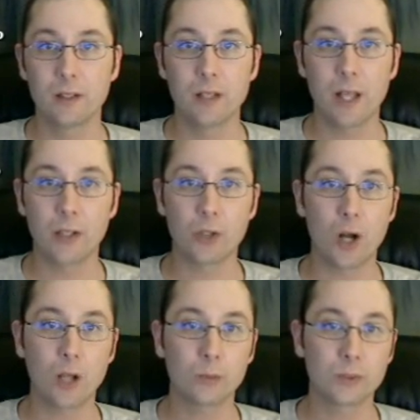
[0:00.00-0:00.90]
and
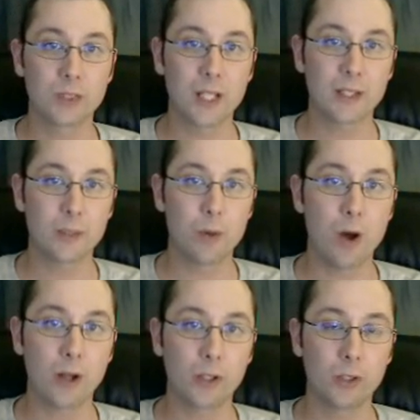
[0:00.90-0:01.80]
God was like the
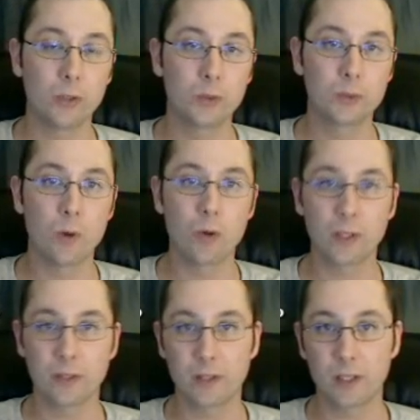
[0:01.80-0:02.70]
potter who was
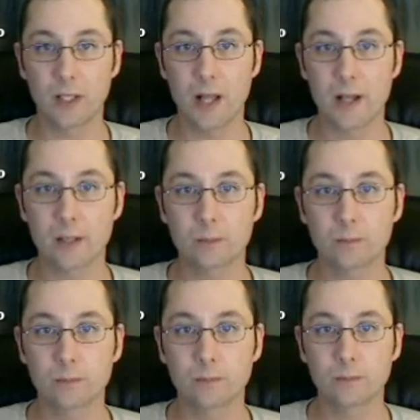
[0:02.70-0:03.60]
molding the clay.
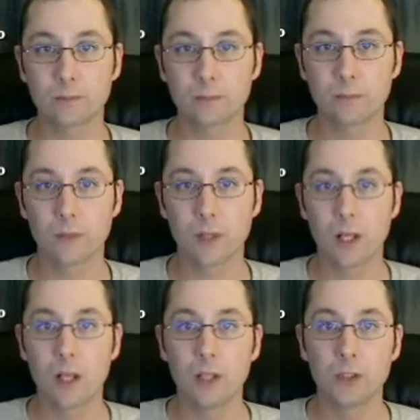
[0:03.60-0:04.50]

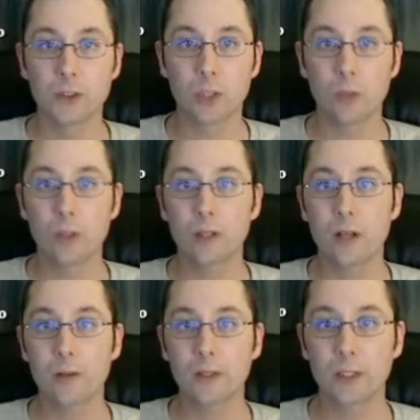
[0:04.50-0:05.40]
So we're
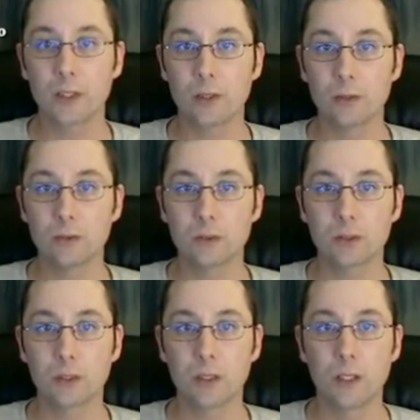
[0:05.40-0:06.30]
going to use
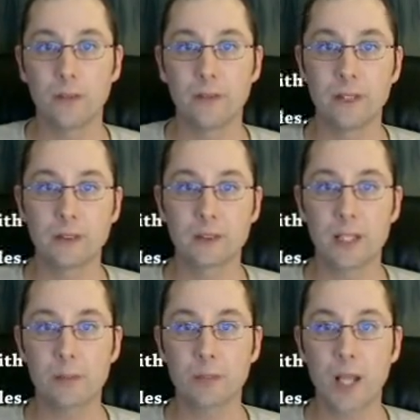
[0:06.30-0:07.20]
this
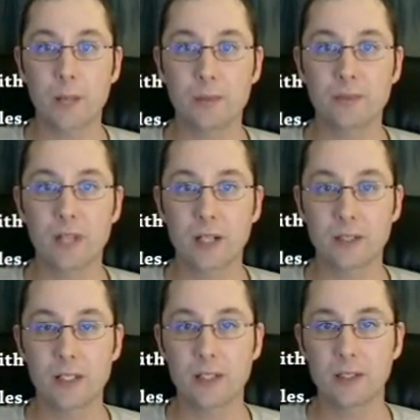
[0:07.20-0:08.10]
same type of
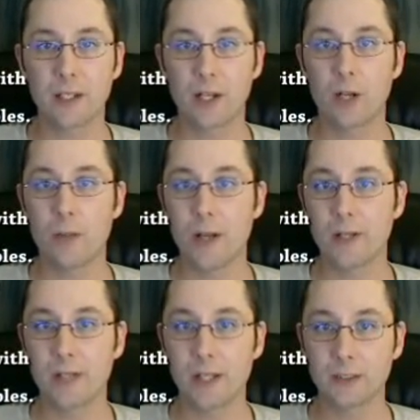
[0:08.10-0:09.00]
technique in our
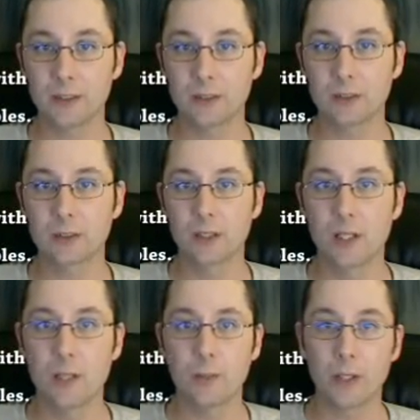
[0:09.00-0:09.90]
meditations
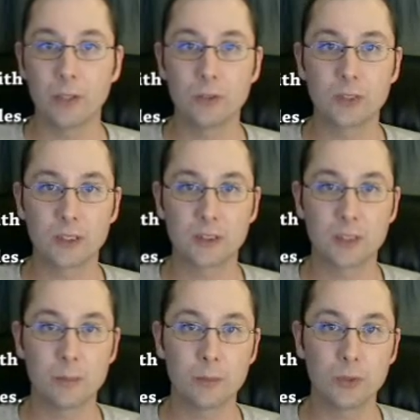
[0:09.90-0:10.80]
by using
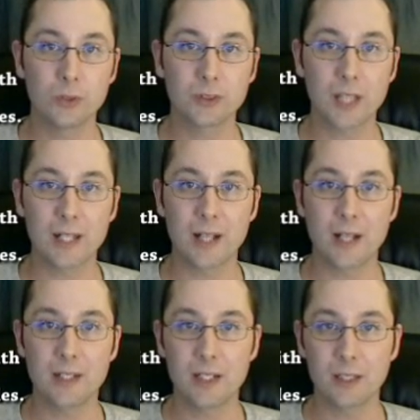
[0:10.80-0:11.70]
symbols and
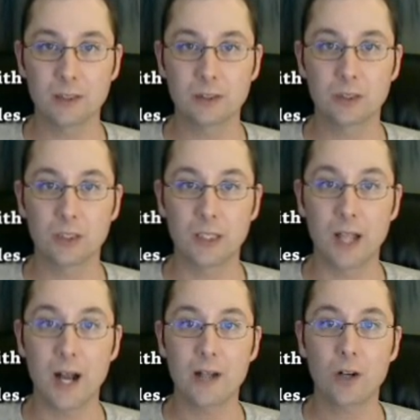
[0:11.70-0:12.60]
ideas to
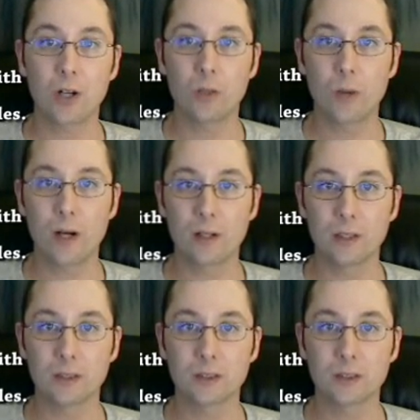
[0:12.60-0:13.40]
guide our awareness